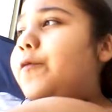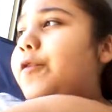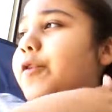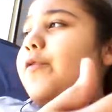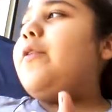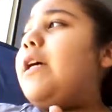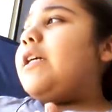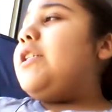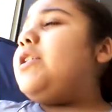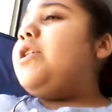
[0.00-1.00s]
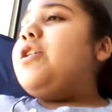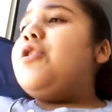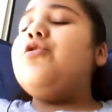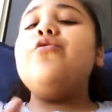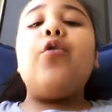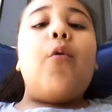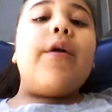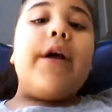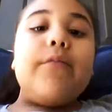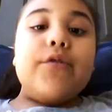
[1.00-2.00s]
for you guys to know
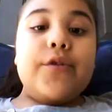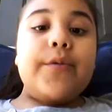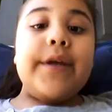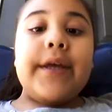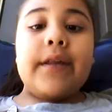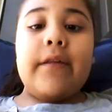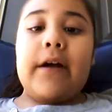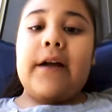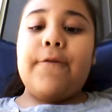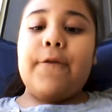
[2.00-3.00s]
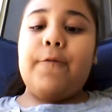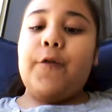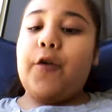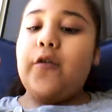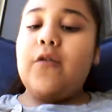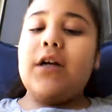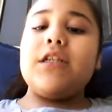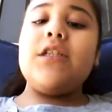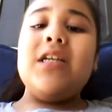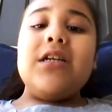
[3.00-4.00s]
what I'm doing in life and for you
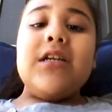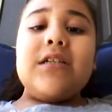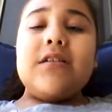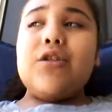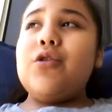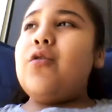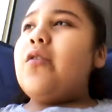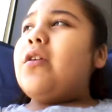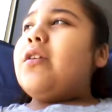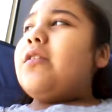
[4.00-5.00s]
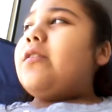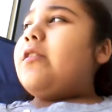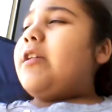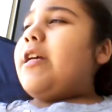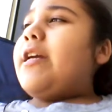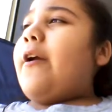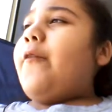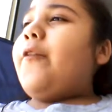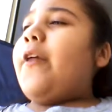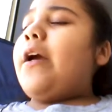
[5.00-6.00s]
guys to see
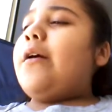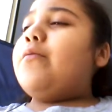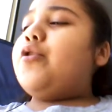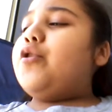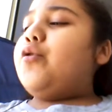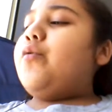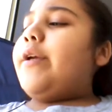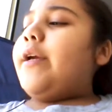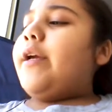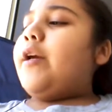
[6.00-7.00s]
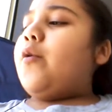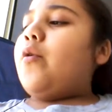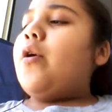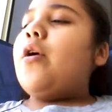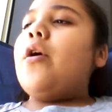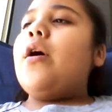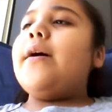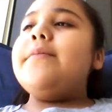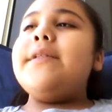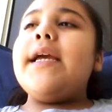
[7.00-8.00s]
everything I'm doing and
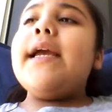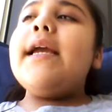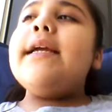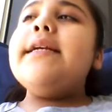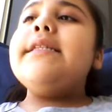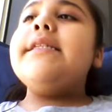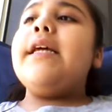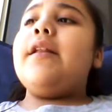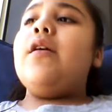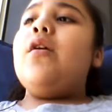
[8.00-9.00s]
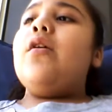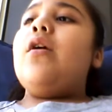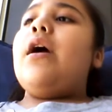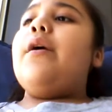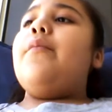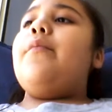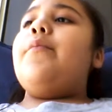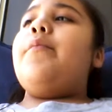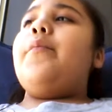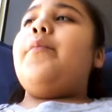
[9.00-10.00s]
updates and
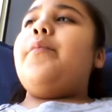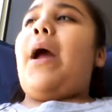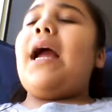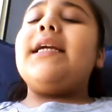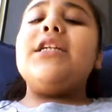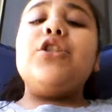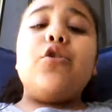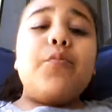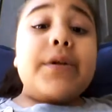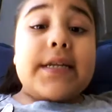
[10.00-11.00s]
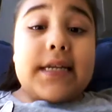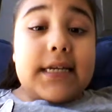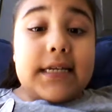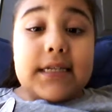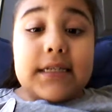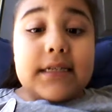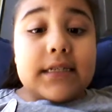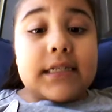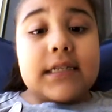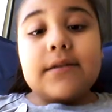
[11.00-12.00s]
package
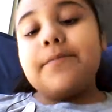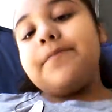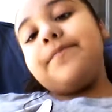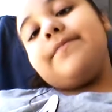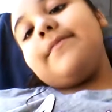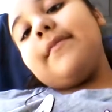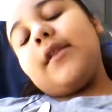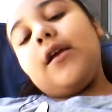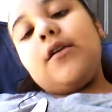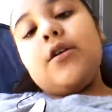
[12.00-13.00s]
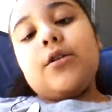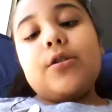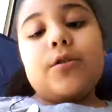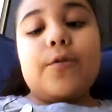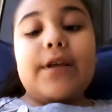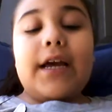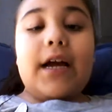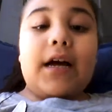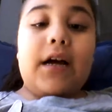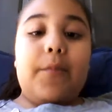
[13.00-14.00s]
openings. So
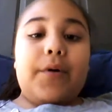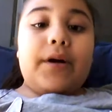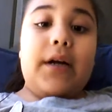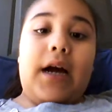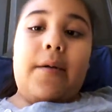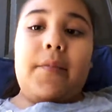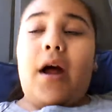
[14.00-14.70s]
yeah, but I'm